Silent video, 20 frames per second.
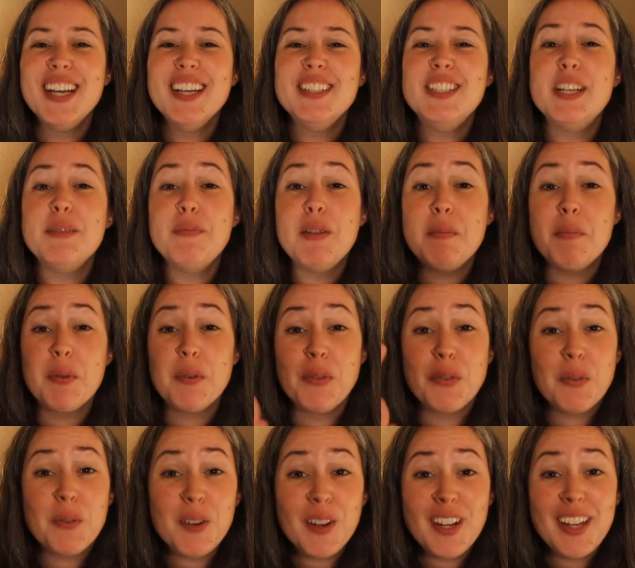tip number
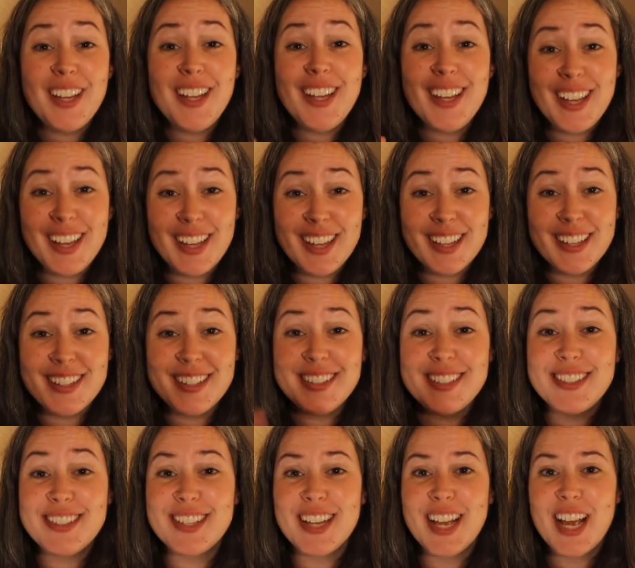3
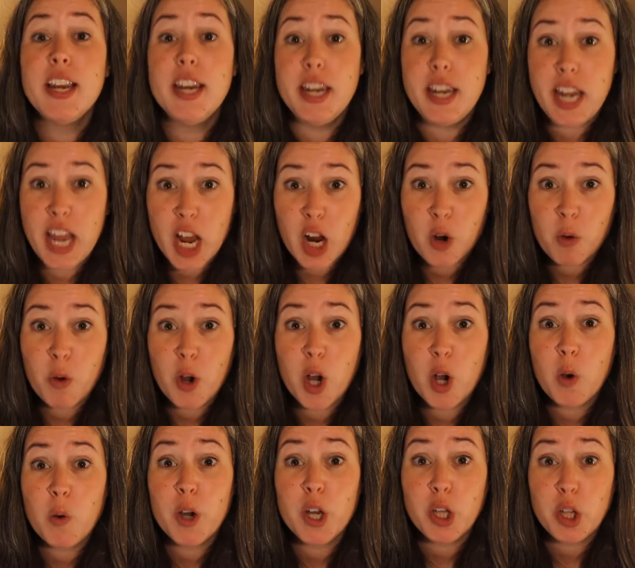is
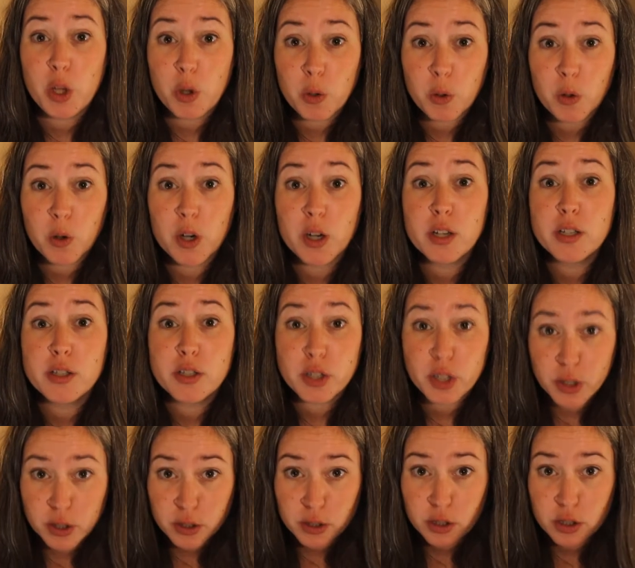narrow your
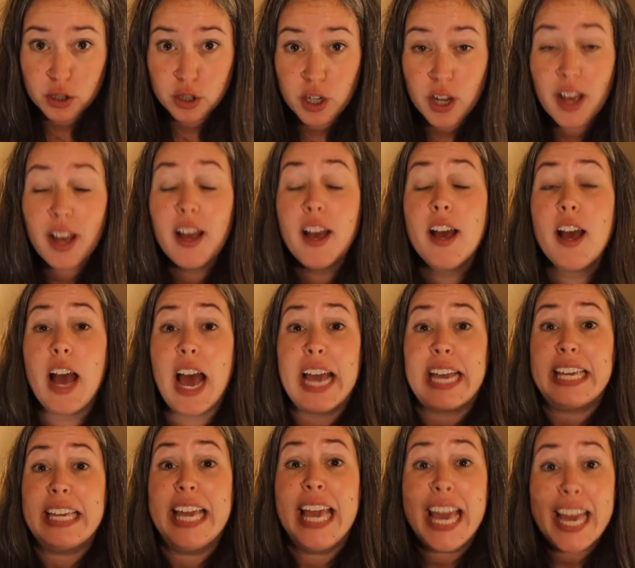search. I
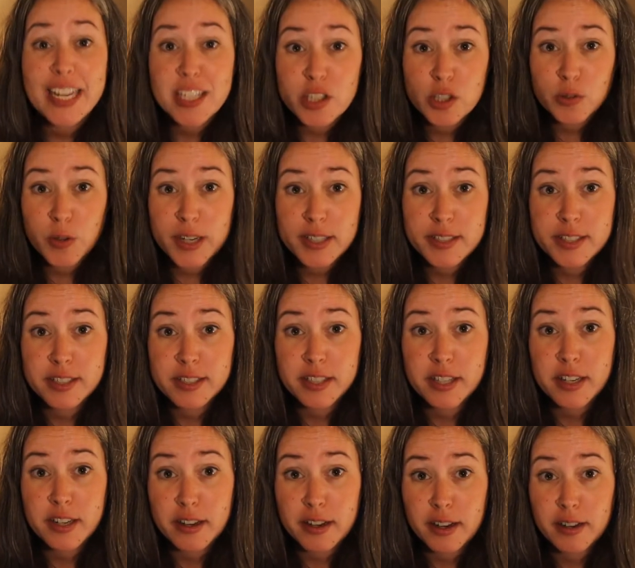can't stress this
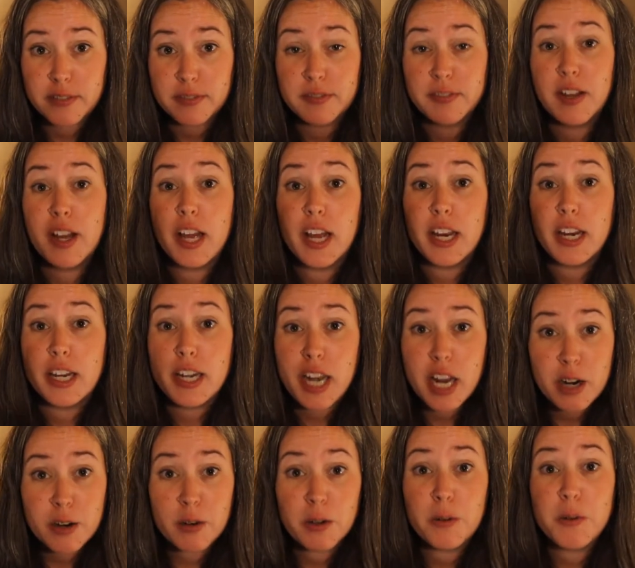enough.
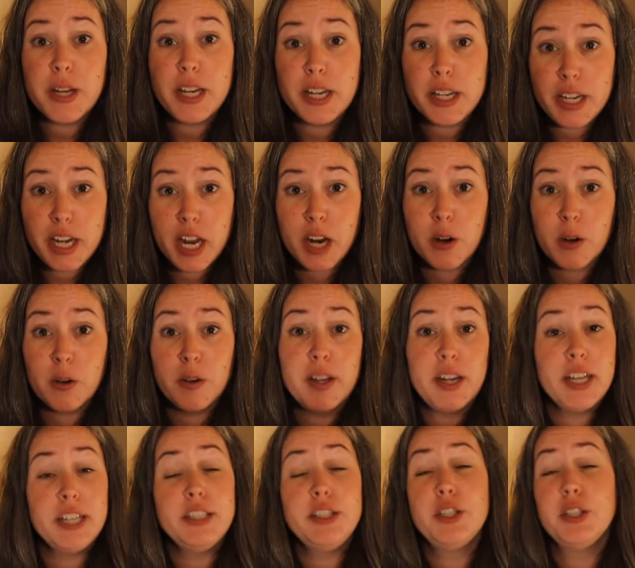Narrow it
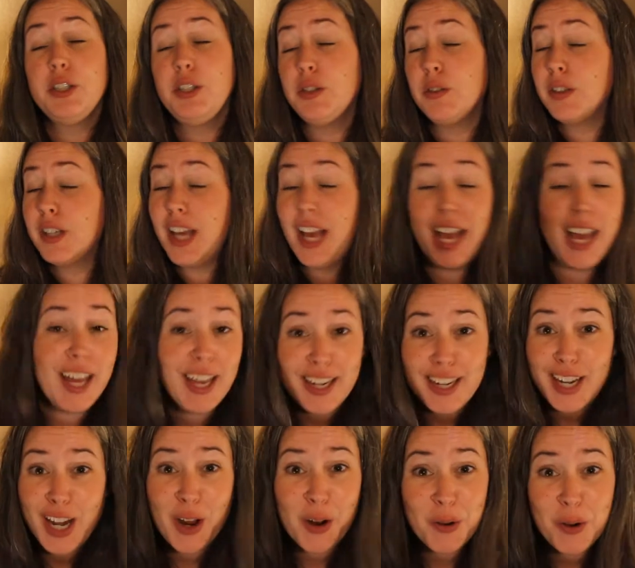until you can't
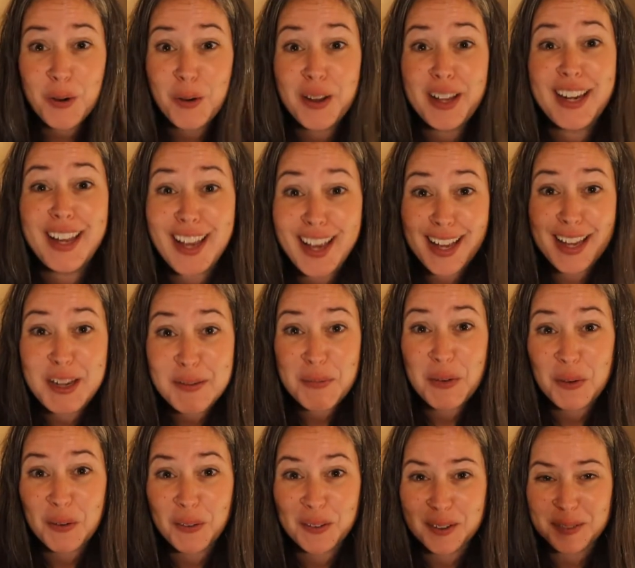narrow it
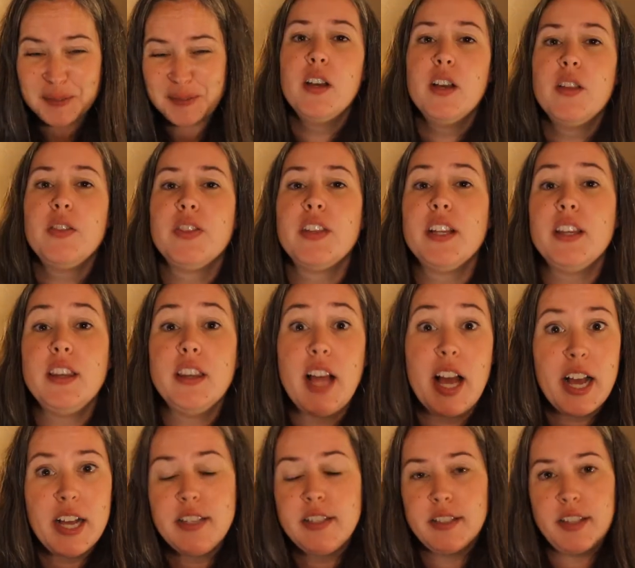anymore. The
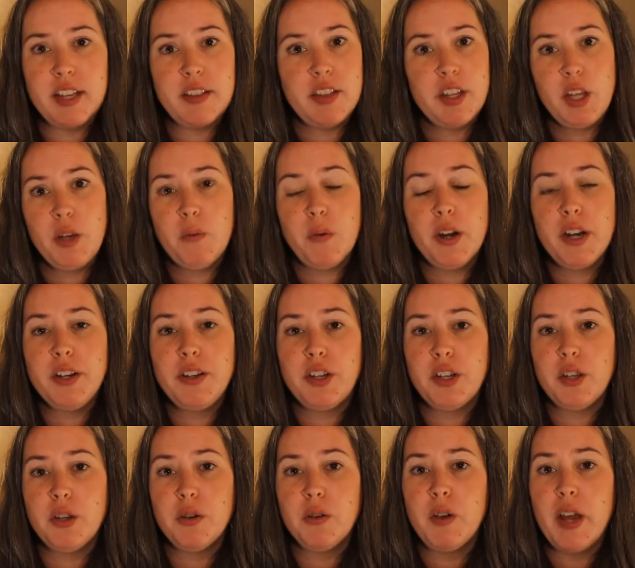last thing that you want to
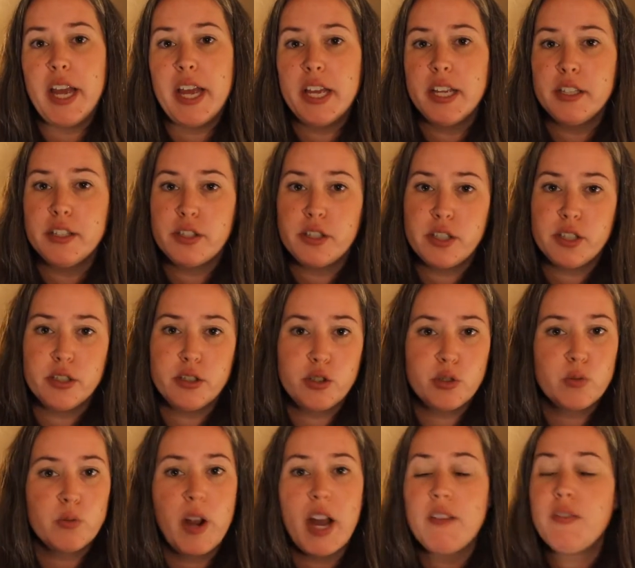do is to
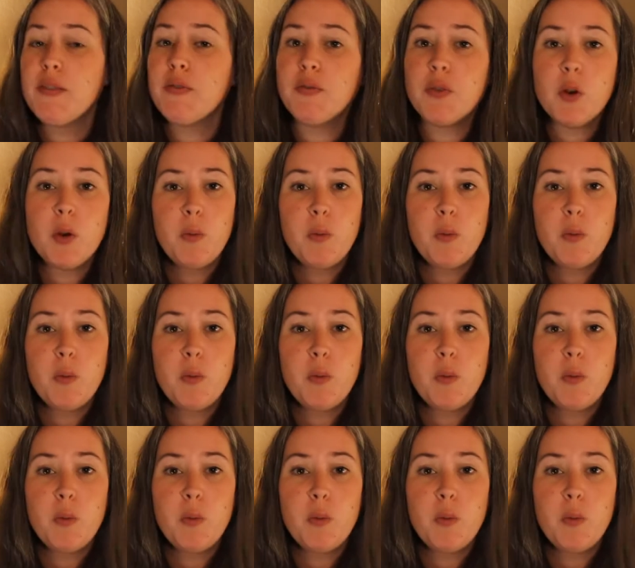drive up for a